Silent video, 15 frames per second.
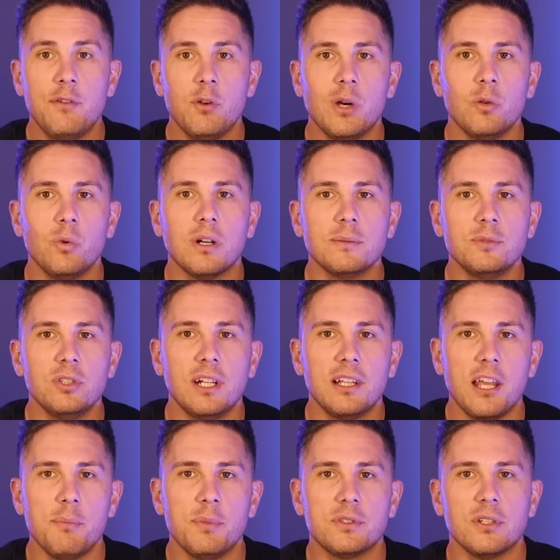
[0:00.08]
everyone, welcome to
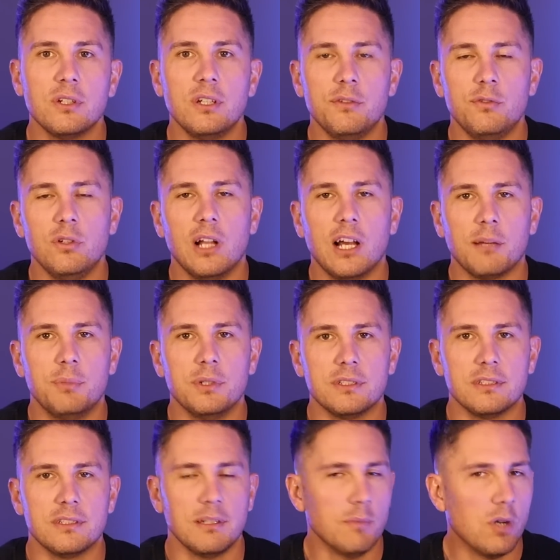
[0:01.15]
another episode. If you like
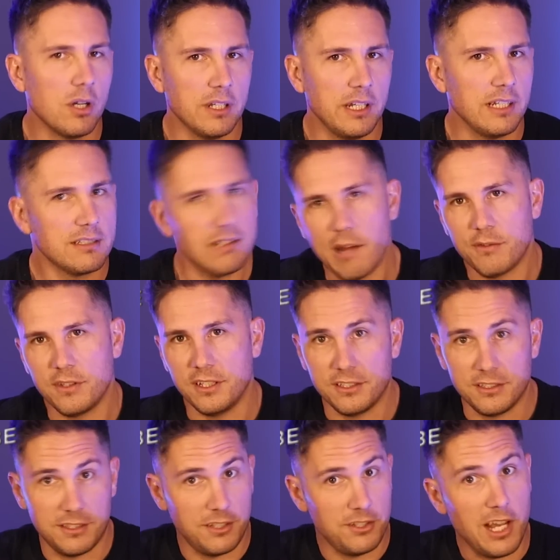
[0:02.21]
business and marketing stuff, then
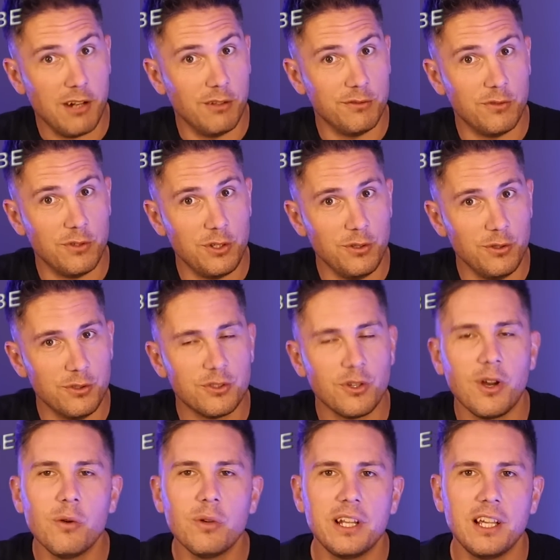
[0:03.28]
this is the channel for you.
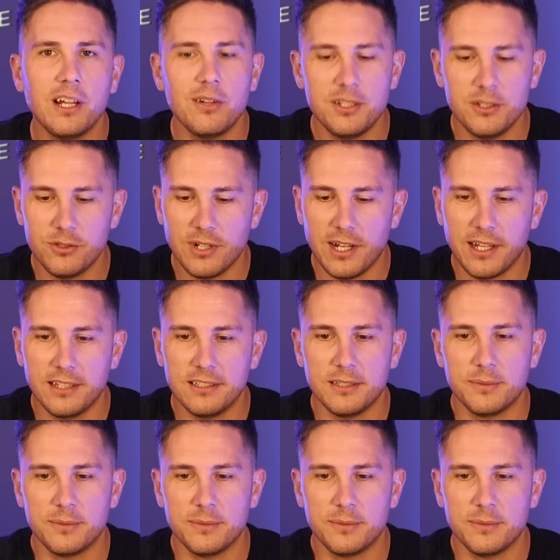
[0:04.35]
So I want to encourage you to like and